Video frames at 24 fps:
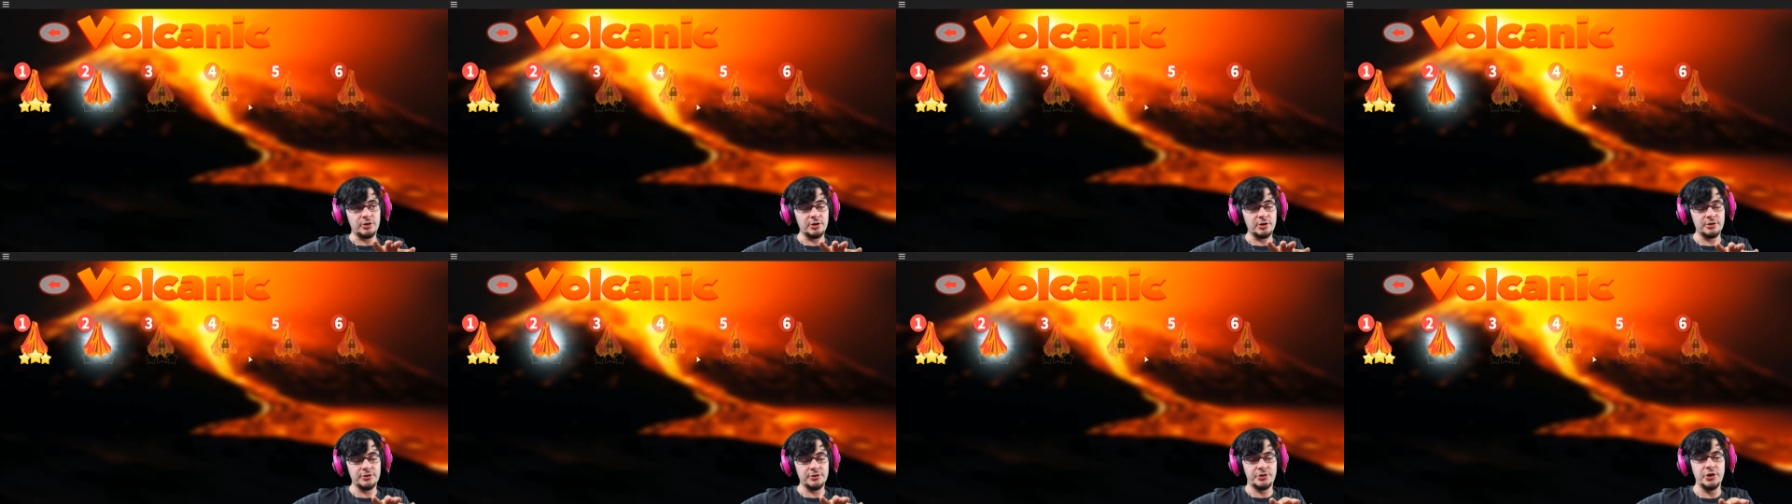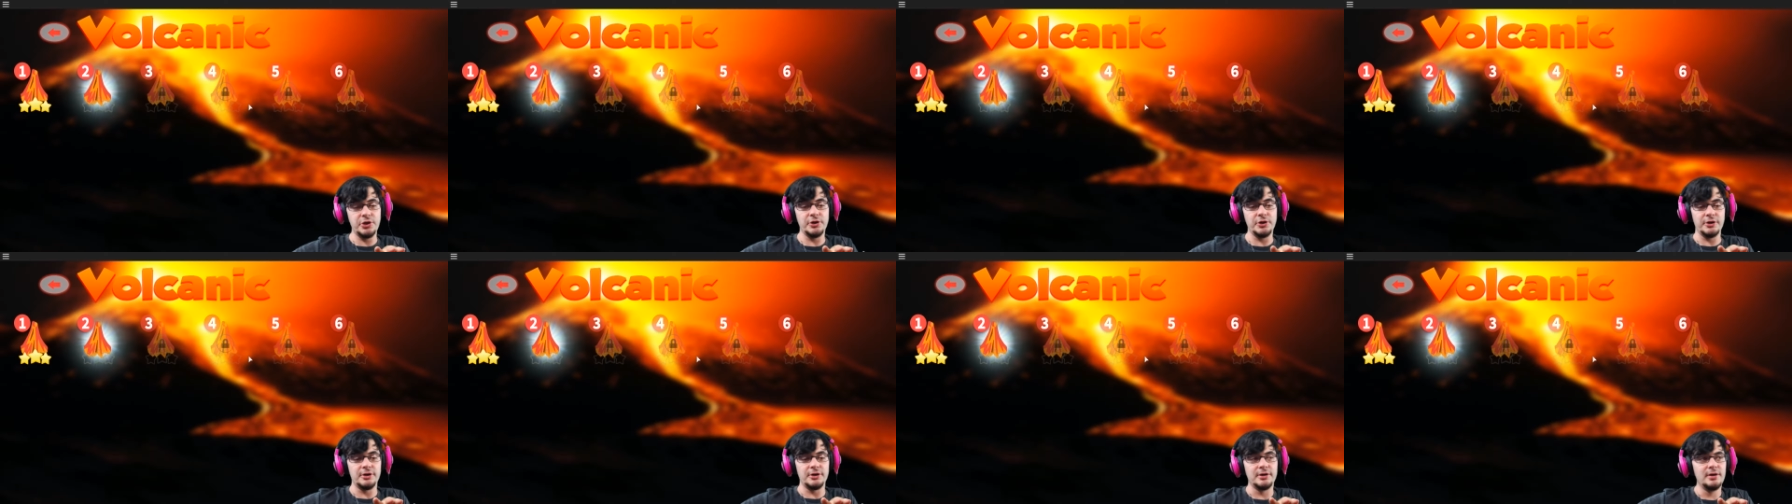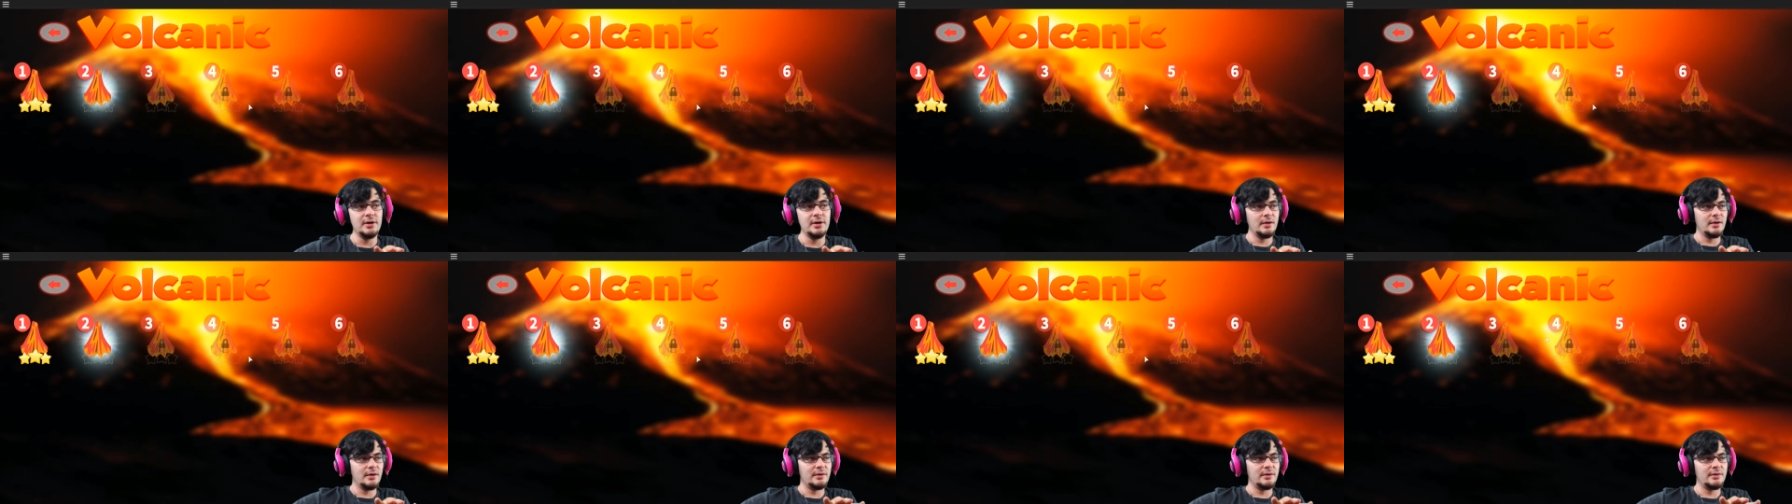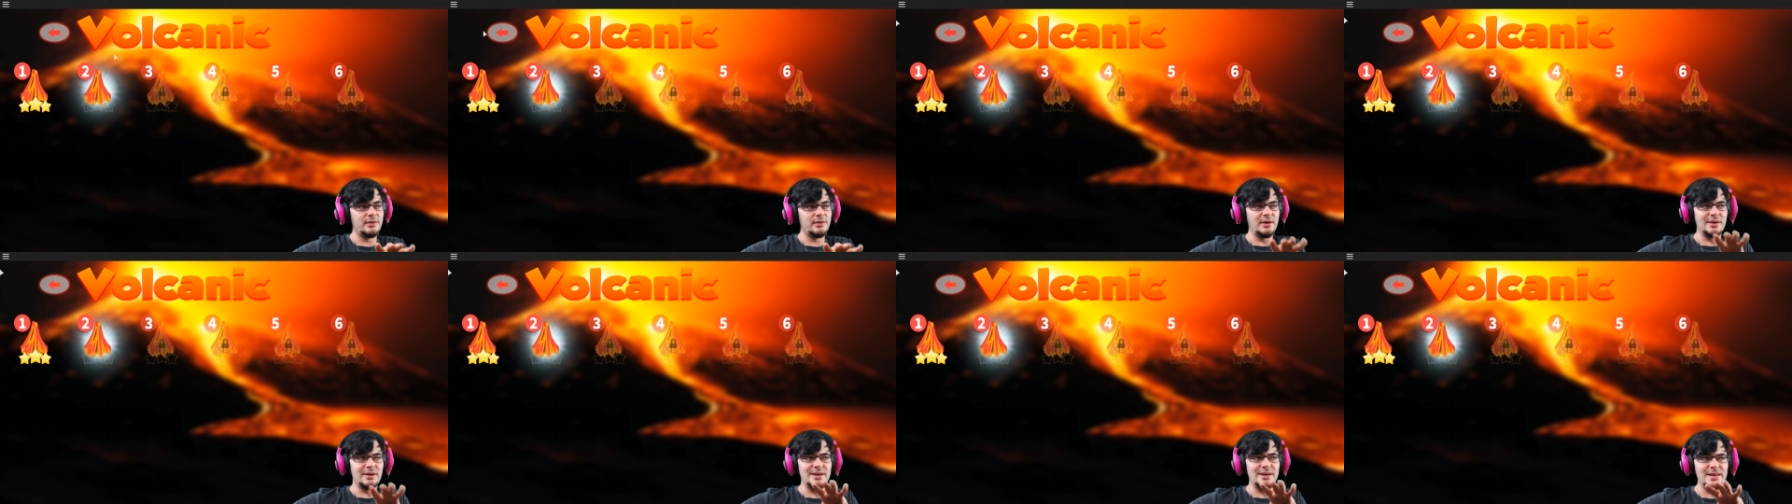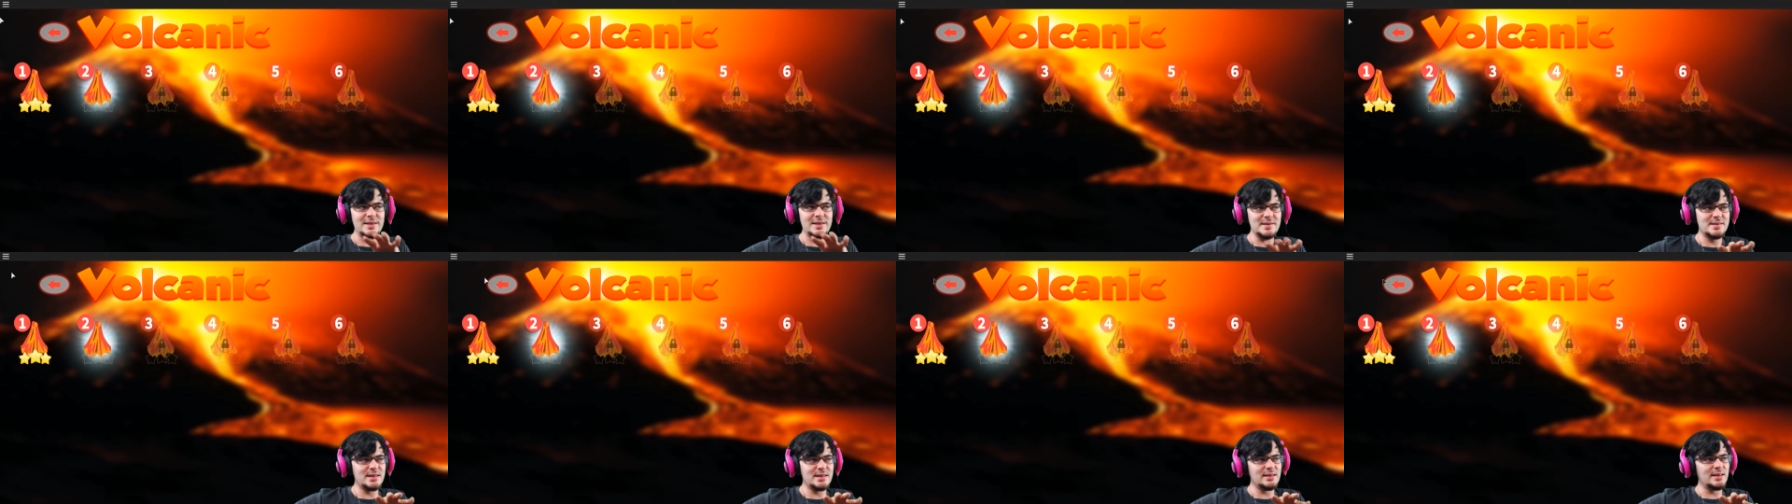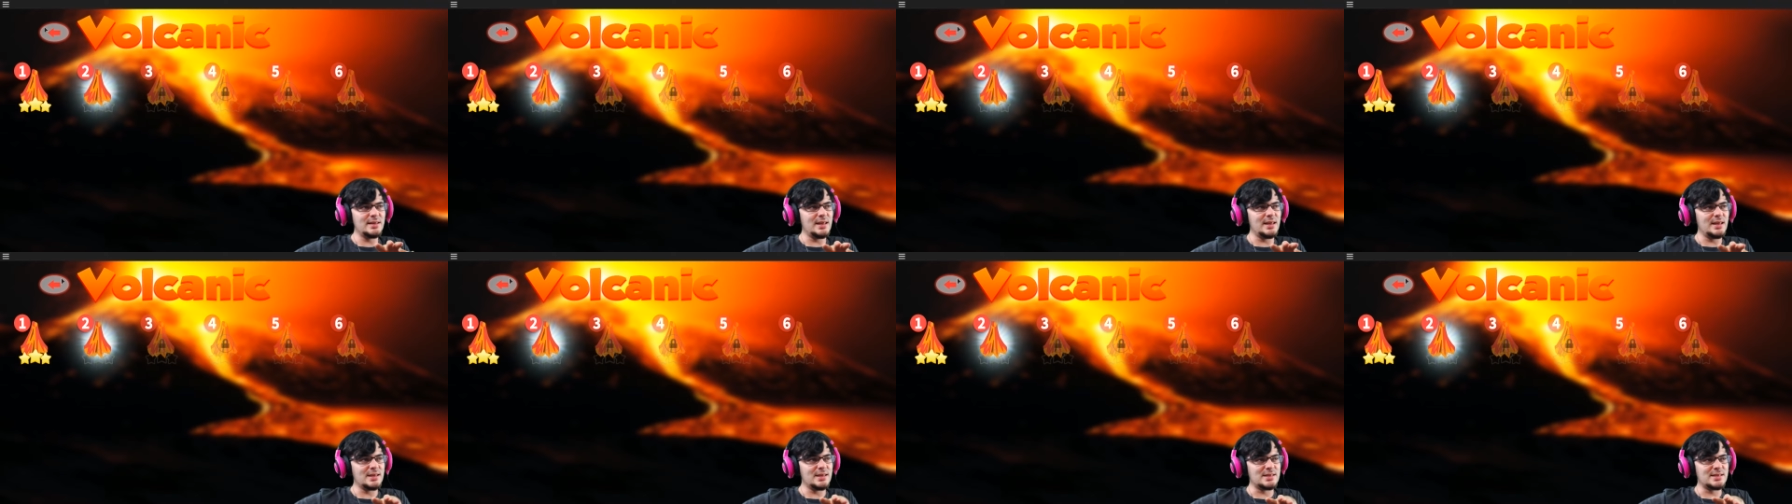further there is in
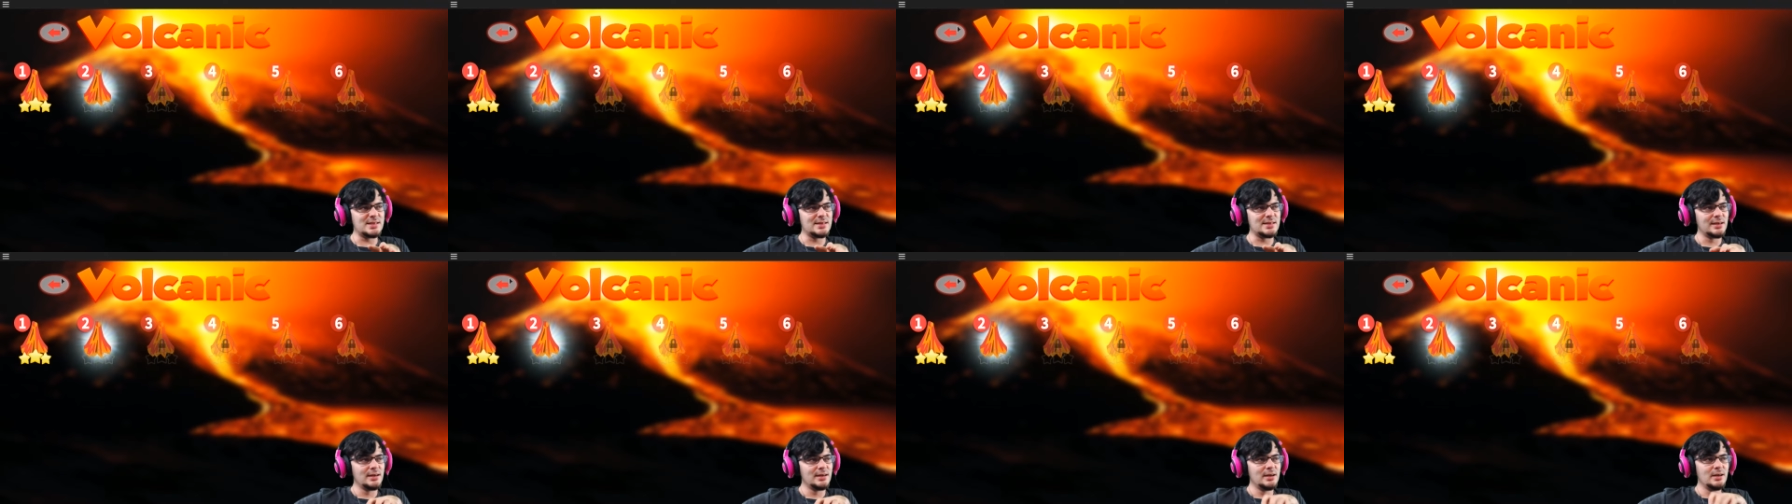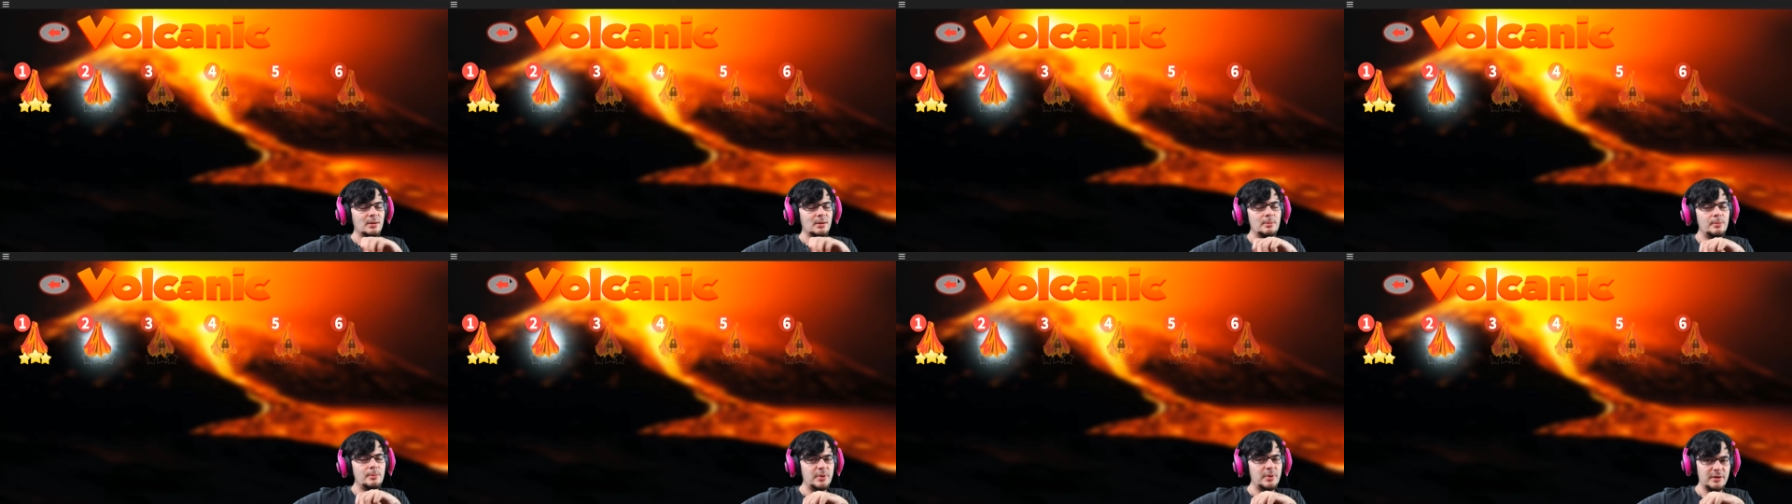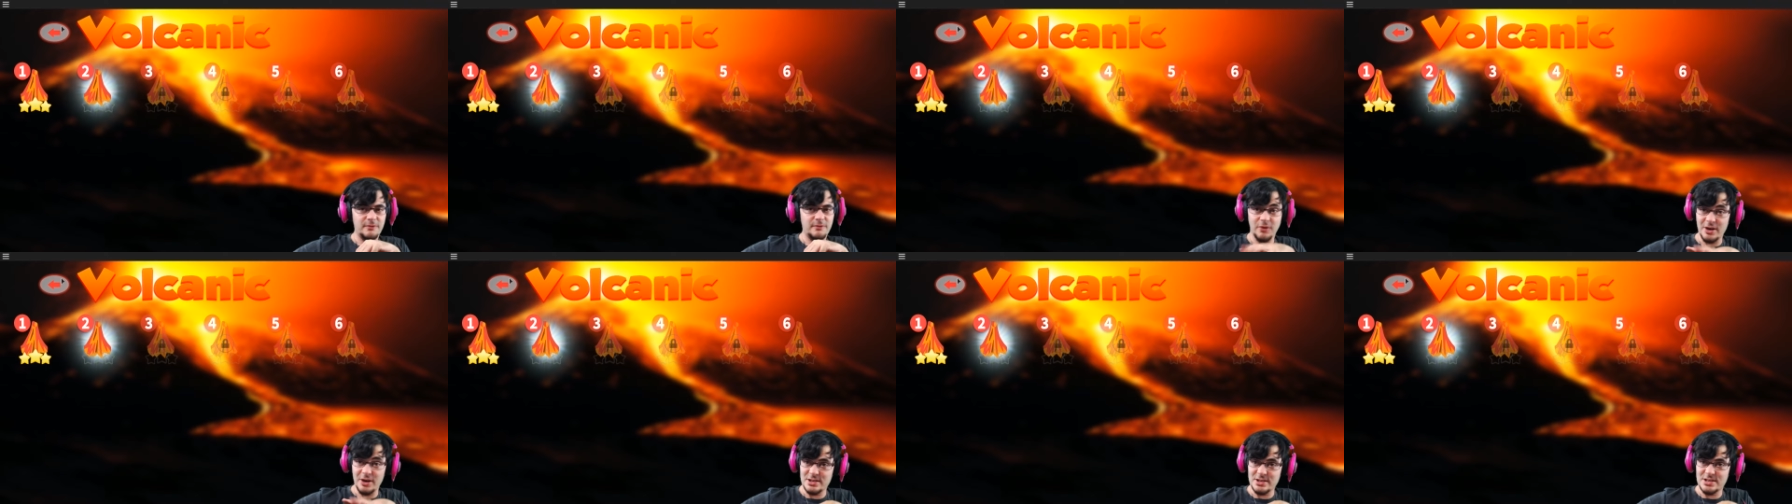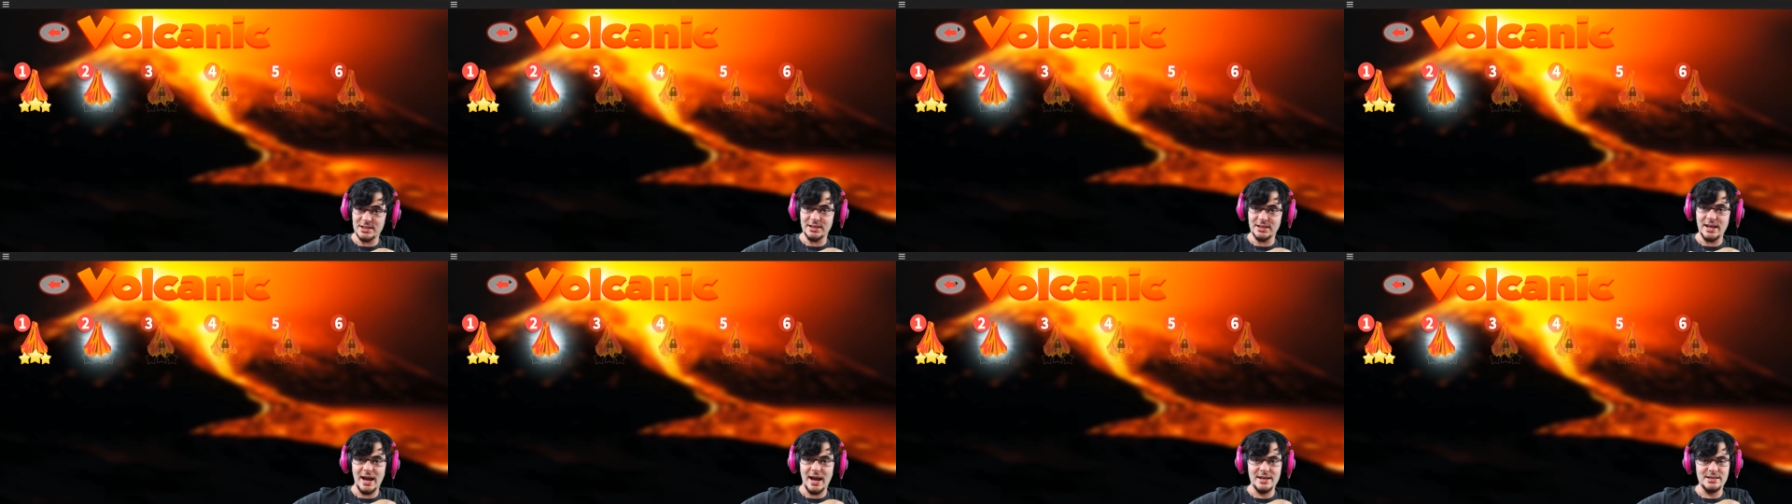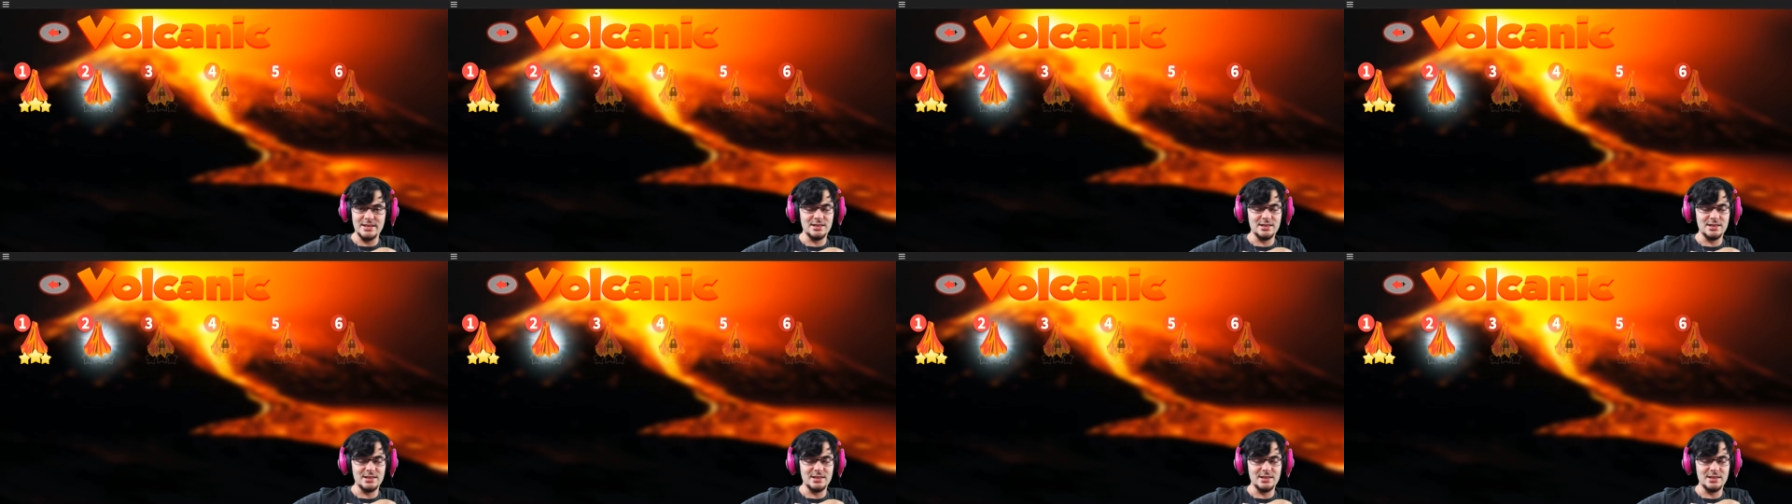this, but unfortunately I